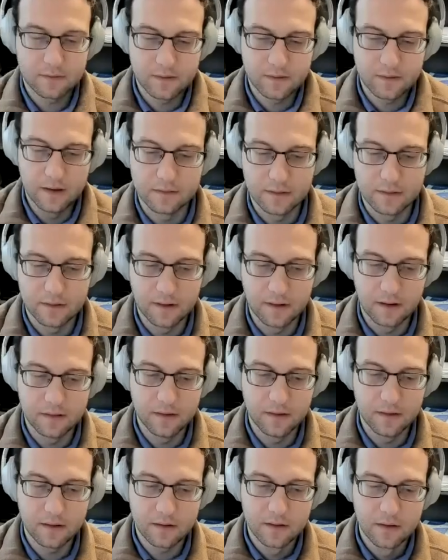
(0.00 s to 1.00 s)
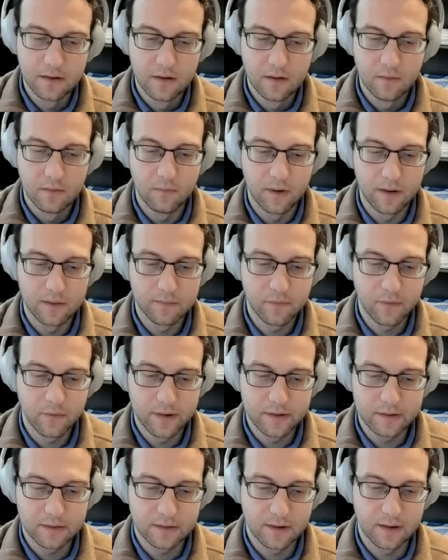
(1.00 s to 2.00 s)
sense. And I think one
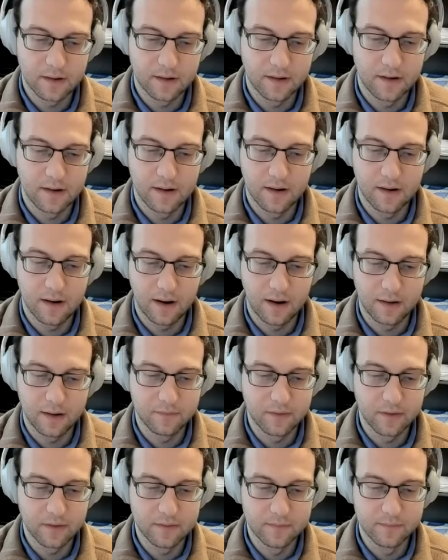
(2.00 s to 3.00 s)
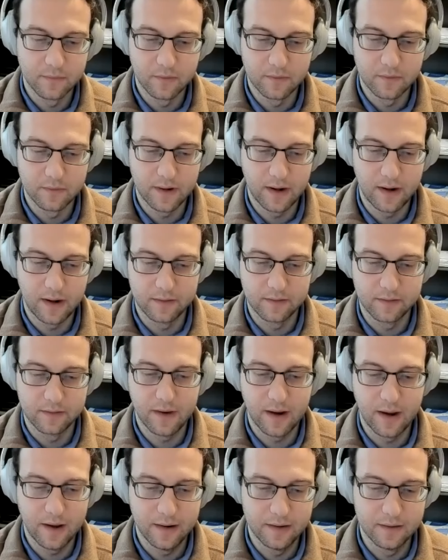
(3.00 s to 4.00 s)
point that I really pulled out of
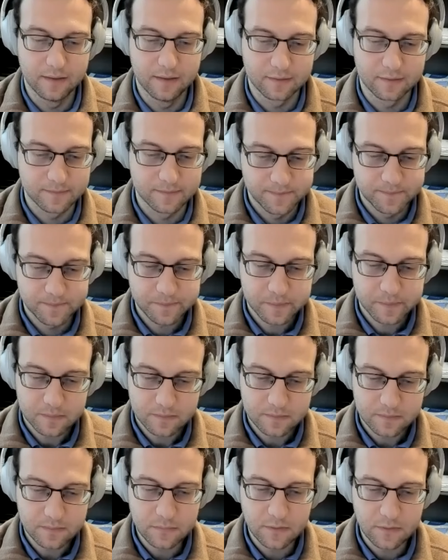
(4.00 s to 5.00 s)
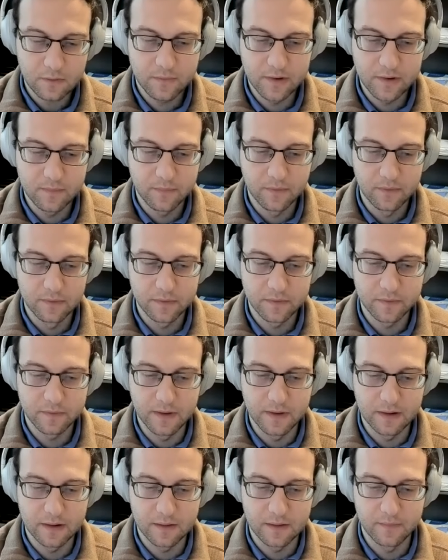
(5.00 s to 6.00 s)
that is people
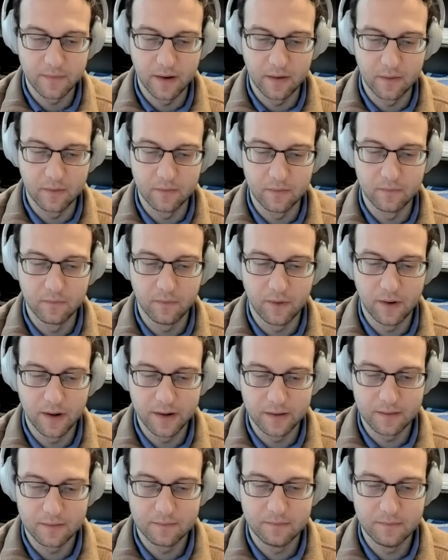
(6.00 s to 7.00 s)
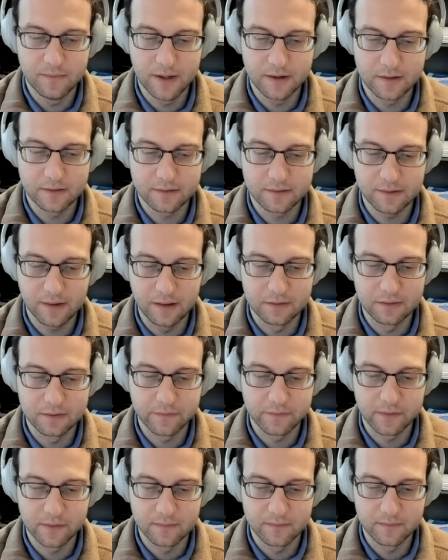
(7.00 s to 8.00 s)
think about what makes sense
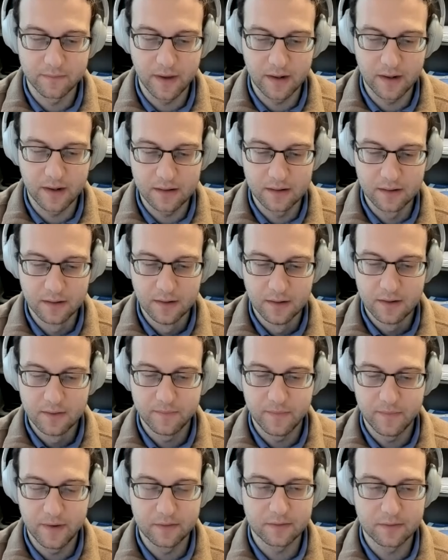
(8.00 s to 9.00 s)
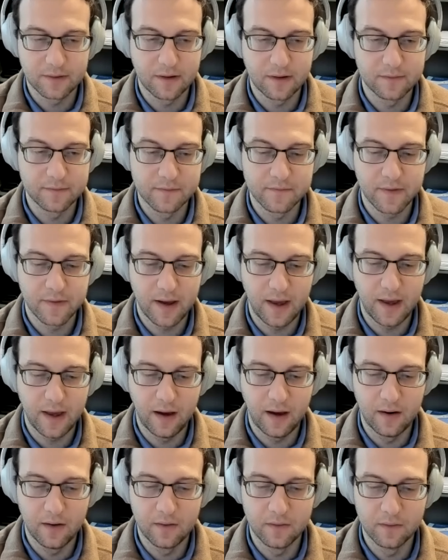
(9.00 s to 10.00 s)
for embedded based off of
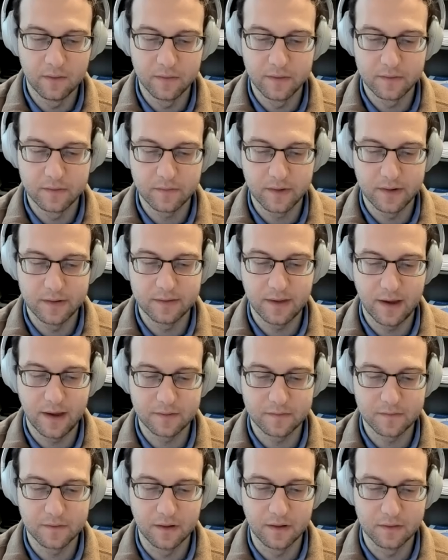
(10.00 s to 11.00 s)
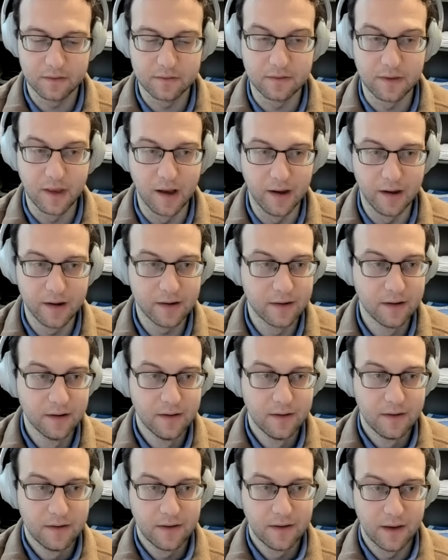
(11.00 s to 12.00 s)
how the transaction is done.
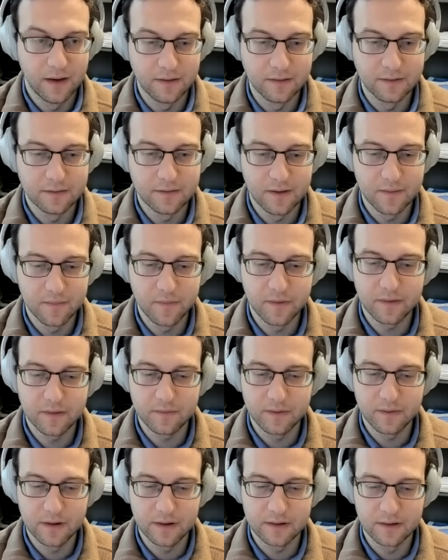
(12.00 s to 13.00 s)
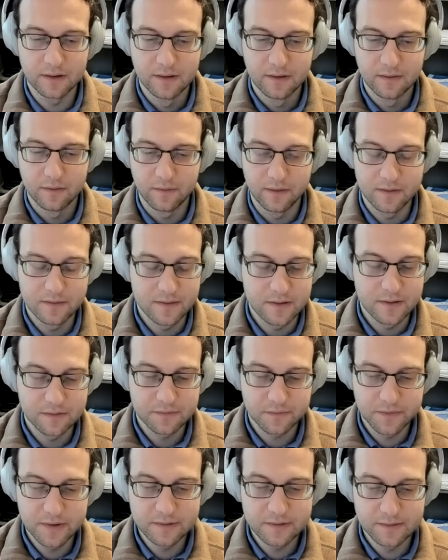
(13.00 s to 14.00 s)
And typically, or at
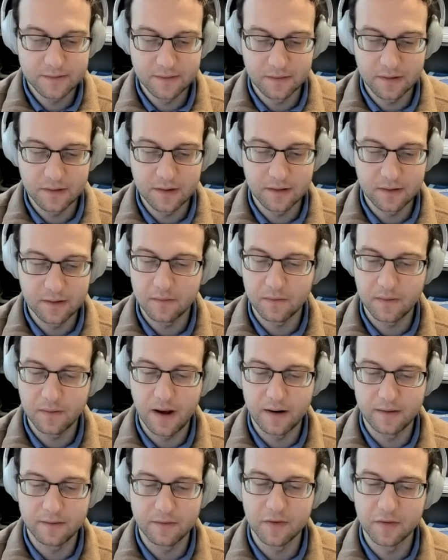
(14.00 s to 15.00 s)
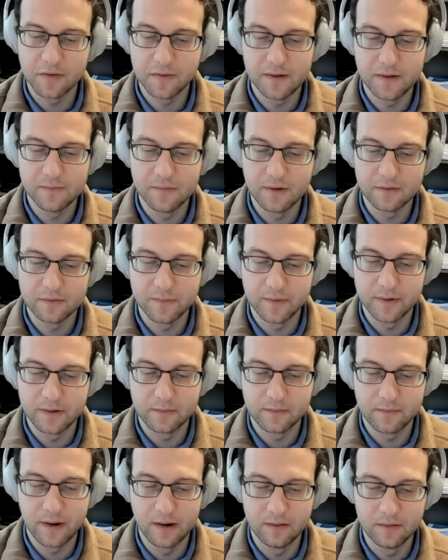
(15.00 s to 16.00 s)
least recently, a lot of the theme has been
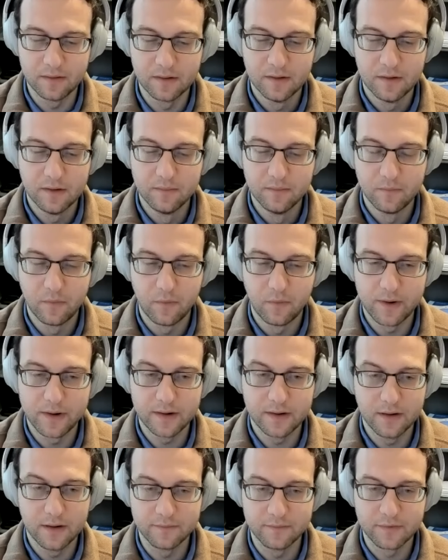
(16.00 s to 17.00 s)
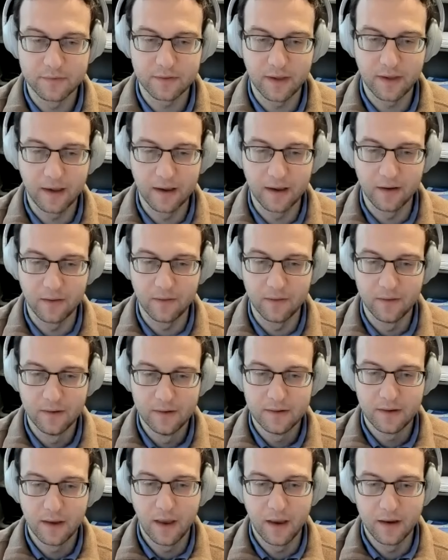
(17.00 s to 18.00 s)
around point of sale
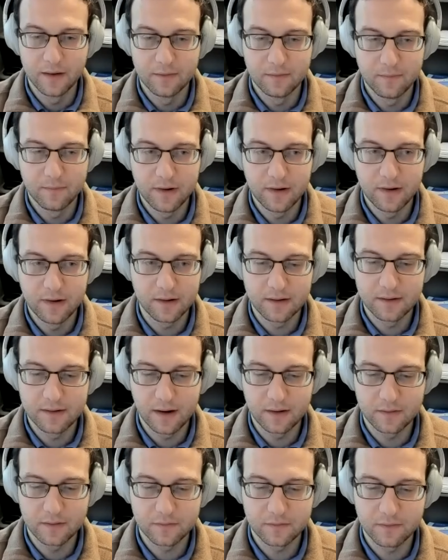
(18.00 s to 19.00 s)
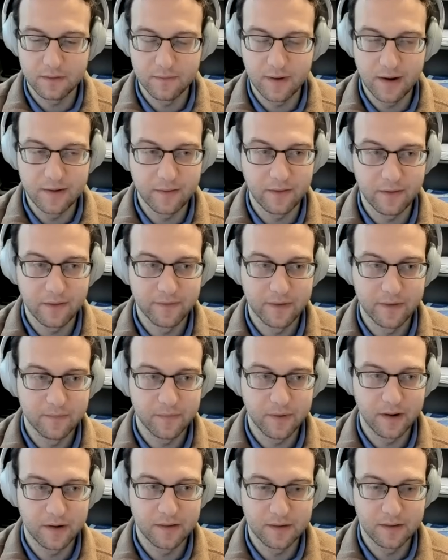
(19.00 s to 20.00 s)
and being contextually
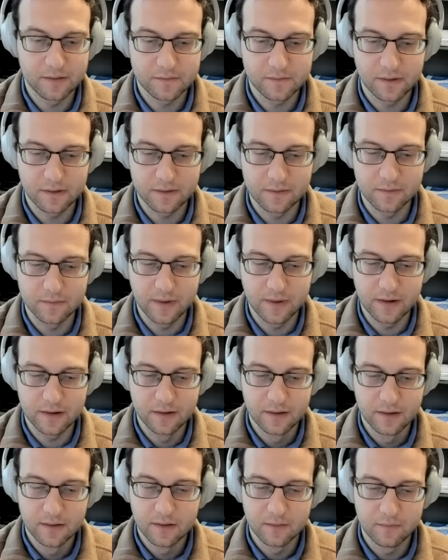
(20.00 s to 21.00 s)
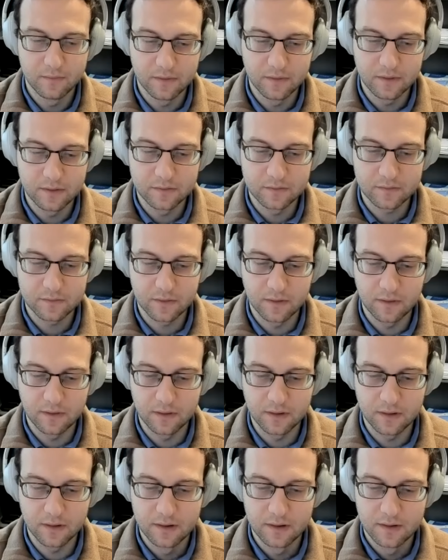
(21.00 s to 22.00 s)
relevant. But I think, Chuck, you made really
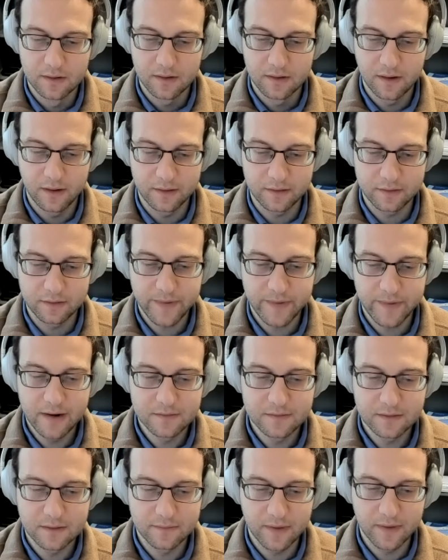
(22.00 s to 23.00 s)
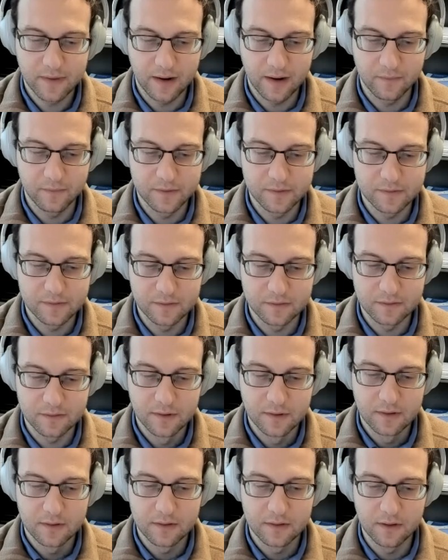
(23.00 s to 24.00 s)
strong expansion of that, which is,
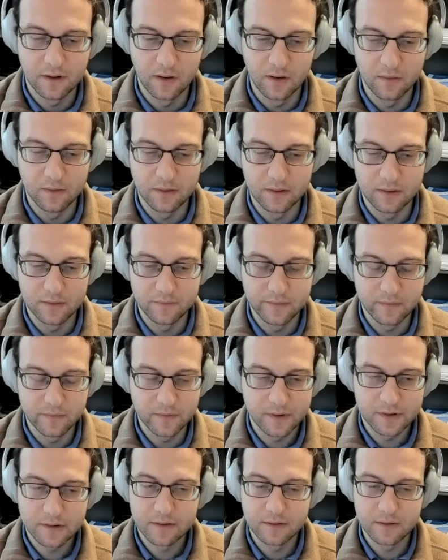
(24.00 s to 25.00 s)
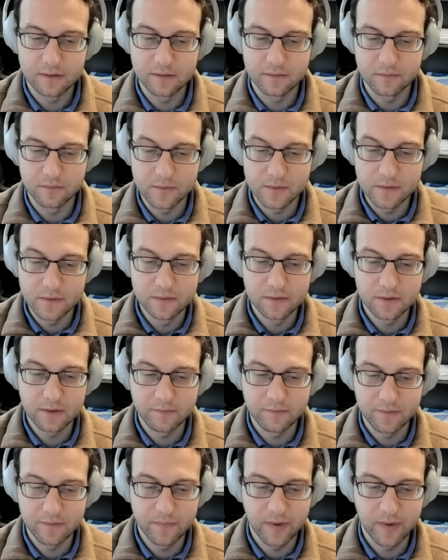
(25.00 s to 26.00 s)
if you look to the roots
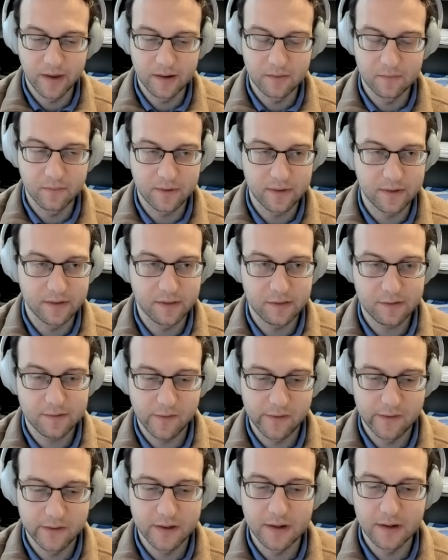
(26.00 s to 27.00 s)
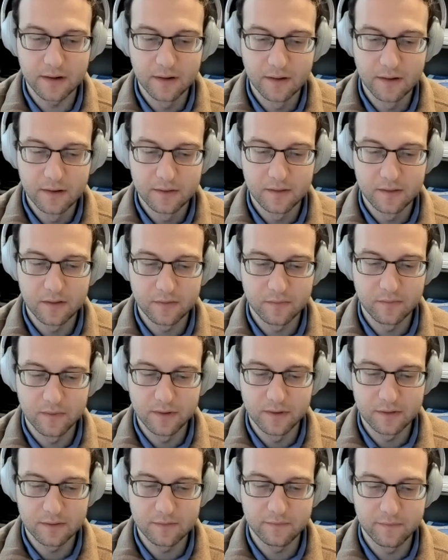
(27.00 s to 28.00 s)
of embedded, where it started, this
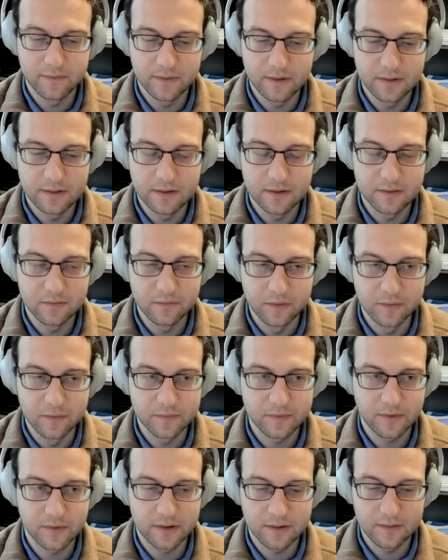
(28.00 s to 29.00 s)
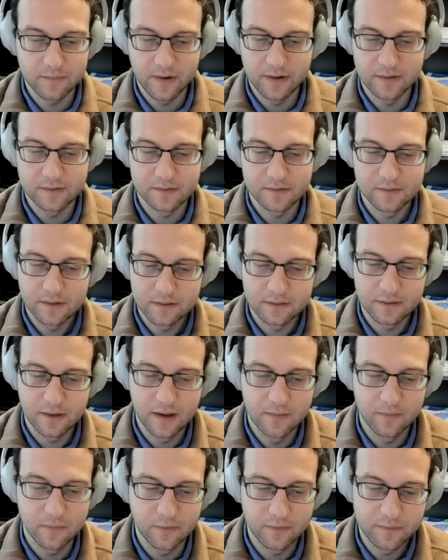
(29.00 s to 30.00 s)
was affinity groups, like you mentioned the
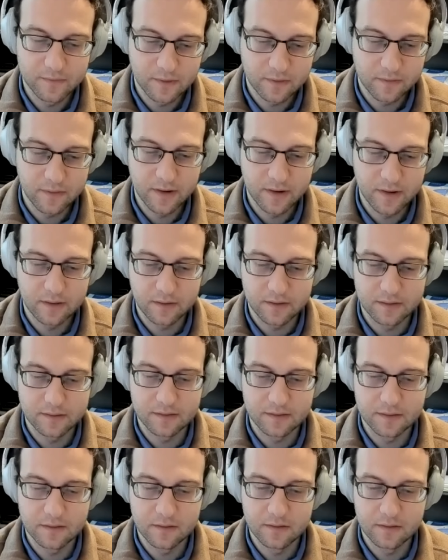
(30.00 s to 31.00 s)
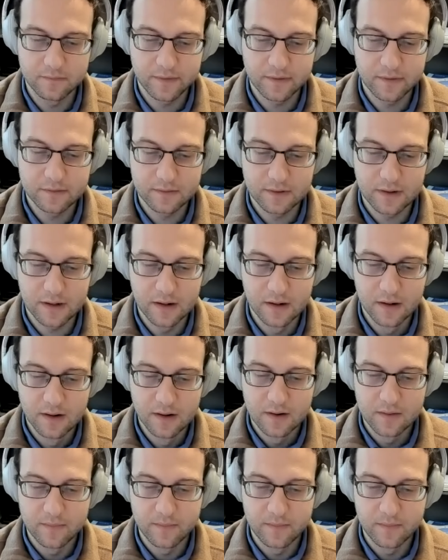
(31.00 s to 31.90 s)
example with the credit cards in the university.